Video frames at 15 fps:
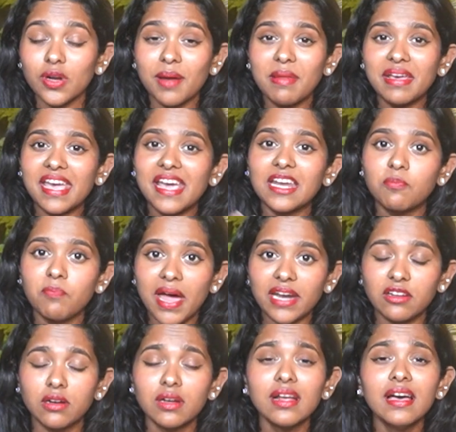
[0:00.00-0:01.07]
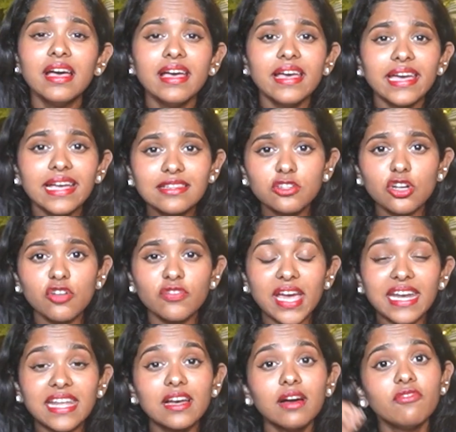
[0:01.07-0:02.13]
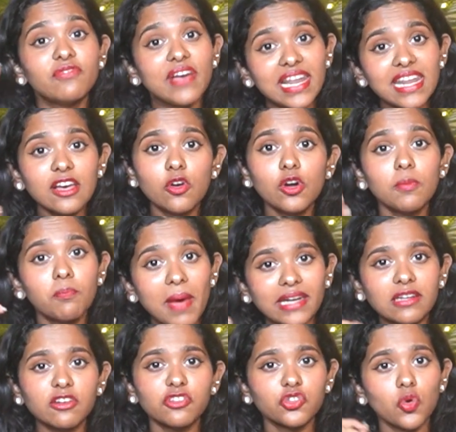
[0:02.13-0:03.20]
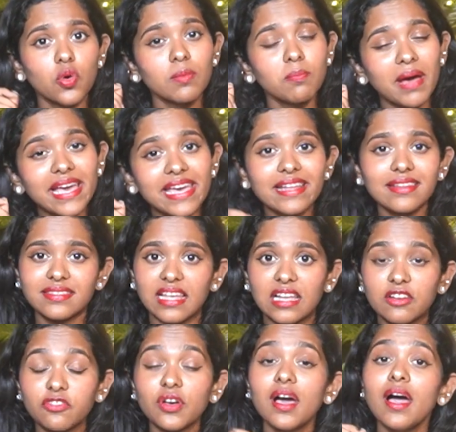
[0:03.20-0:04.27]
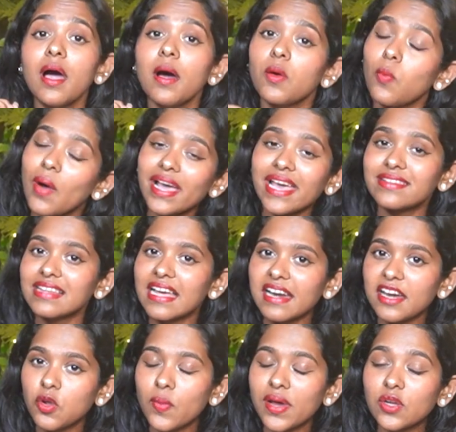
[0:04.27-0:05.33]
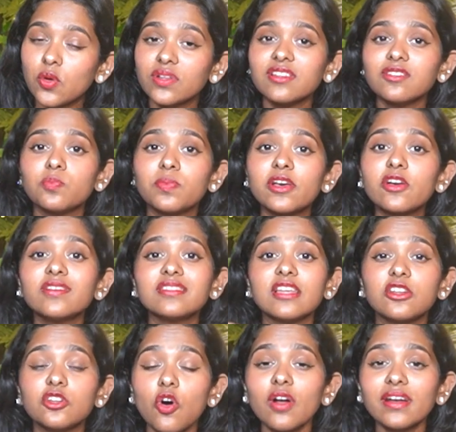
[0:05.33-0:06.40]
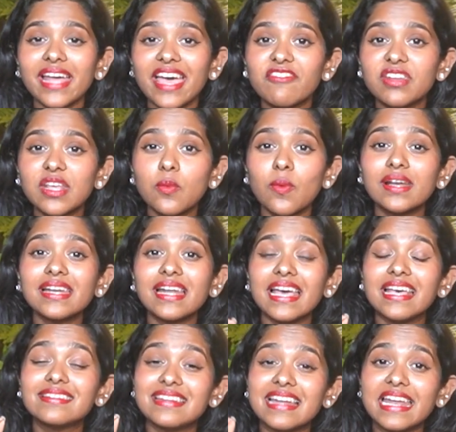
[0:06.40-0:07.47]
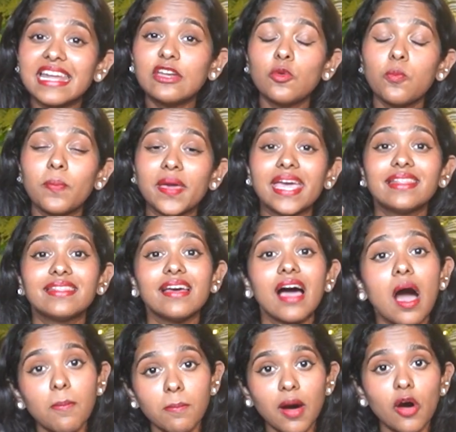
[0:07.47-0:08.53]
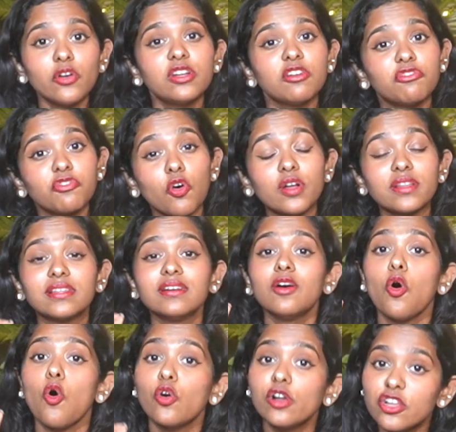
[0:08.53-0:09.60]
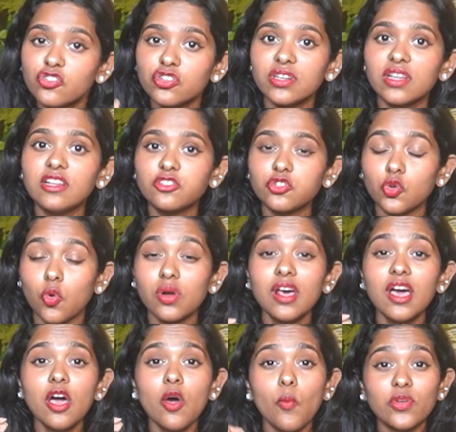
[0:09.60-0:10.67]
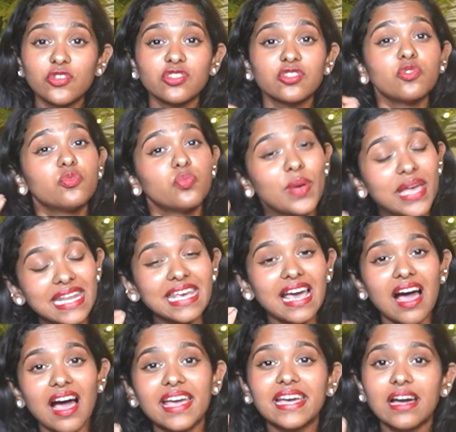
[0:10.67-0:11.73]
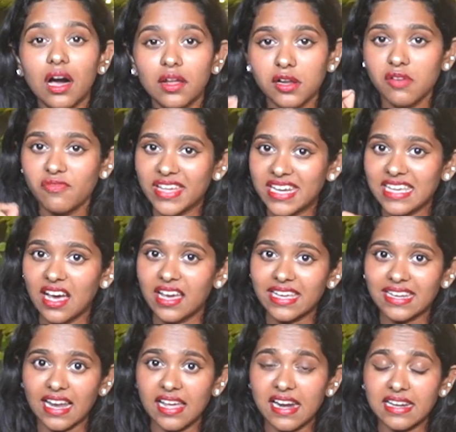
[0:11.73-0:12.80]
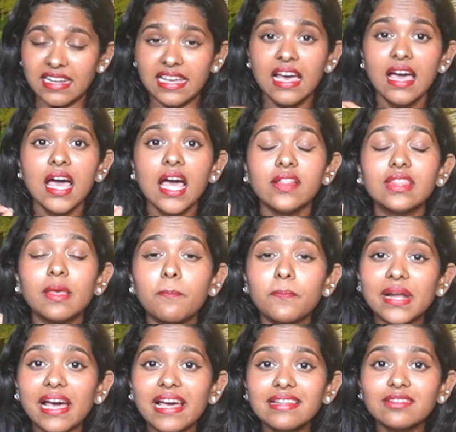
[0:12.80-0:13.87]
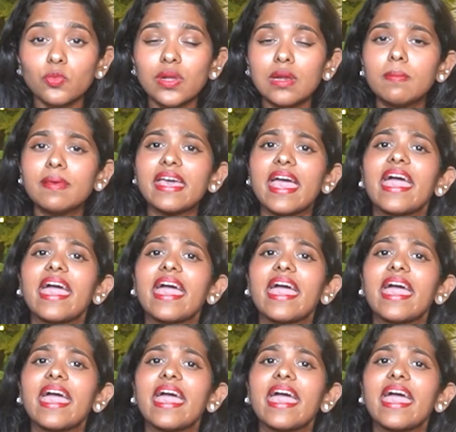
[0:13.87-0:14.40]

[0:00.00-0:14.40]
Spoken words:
and making it better instead of getting a very good better stone by itself? Why exactly do we do this? Because not everyone is ready to pay the amount for the original stone, which is of very high color and very high clarity. The price will be